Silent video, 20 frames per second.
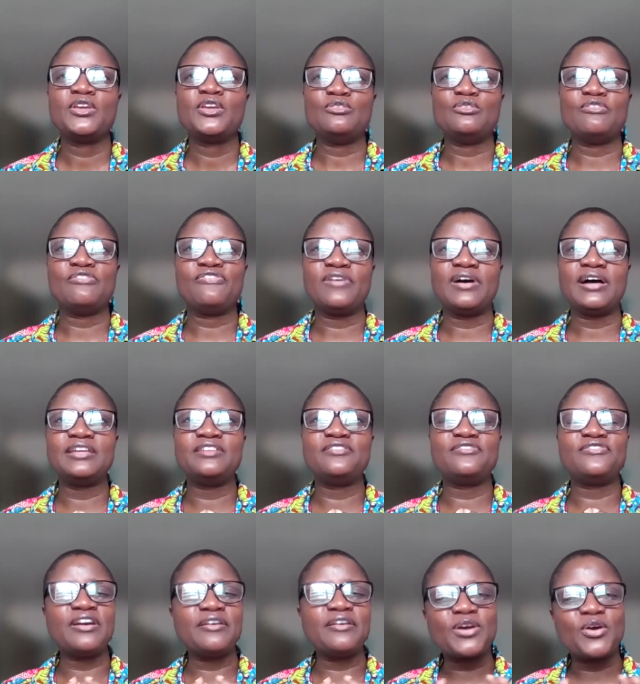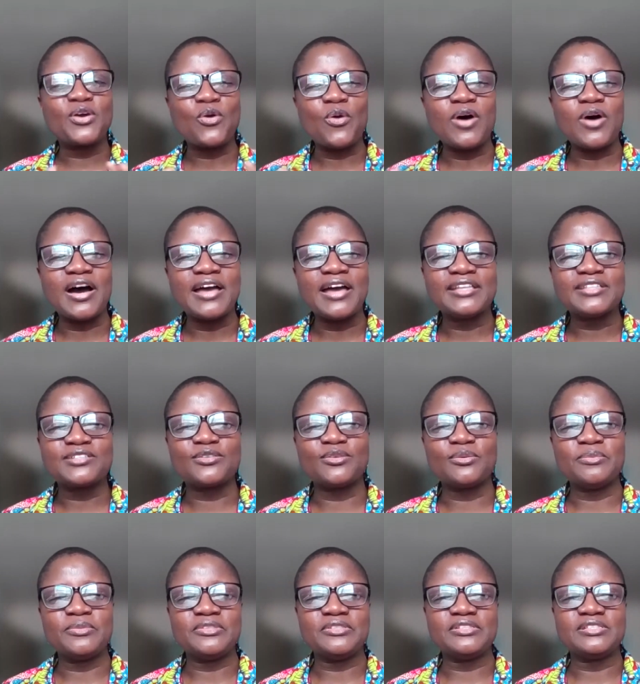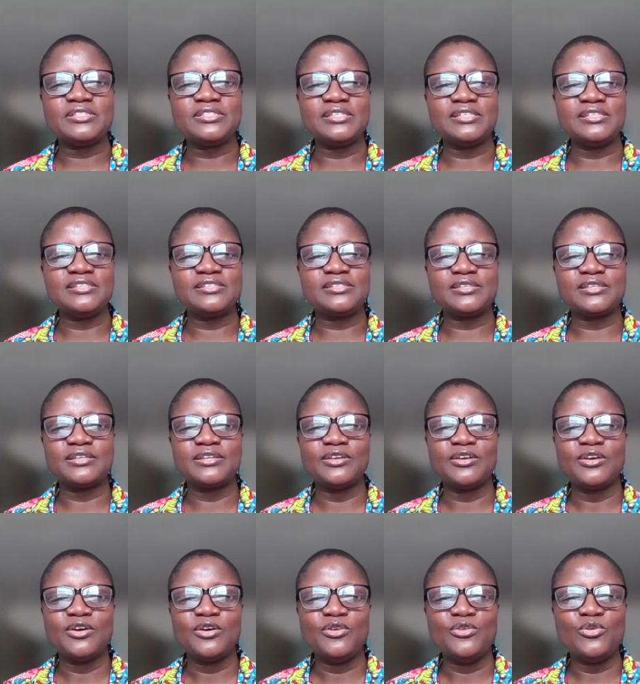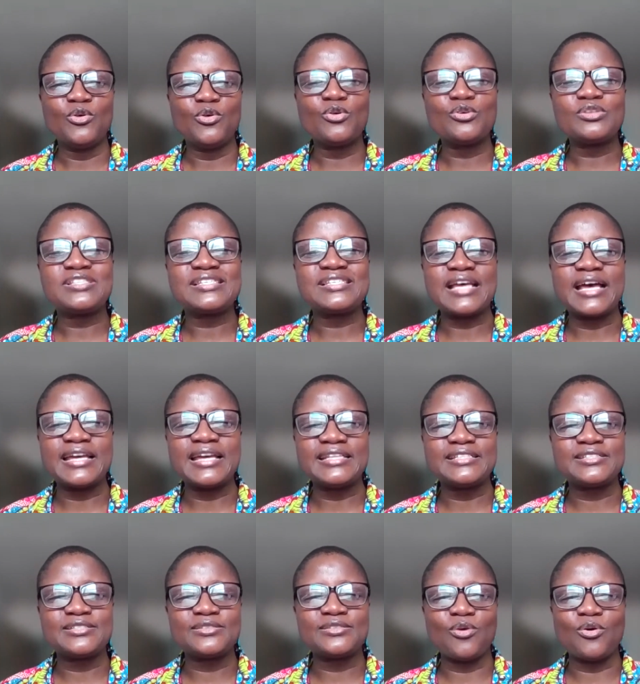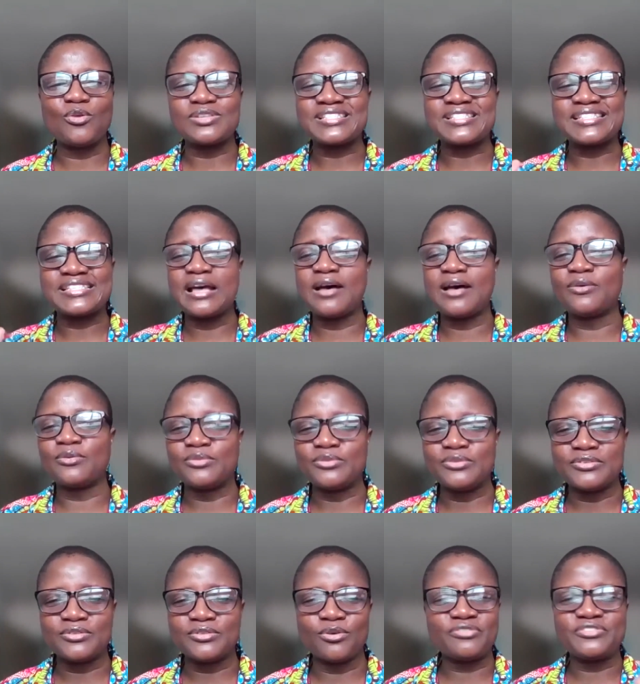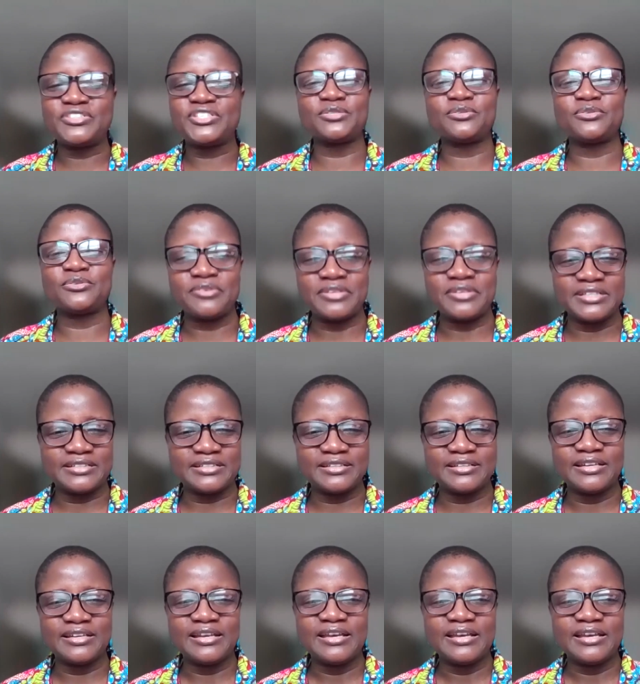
you find very quiet communities, no sight or sound of children.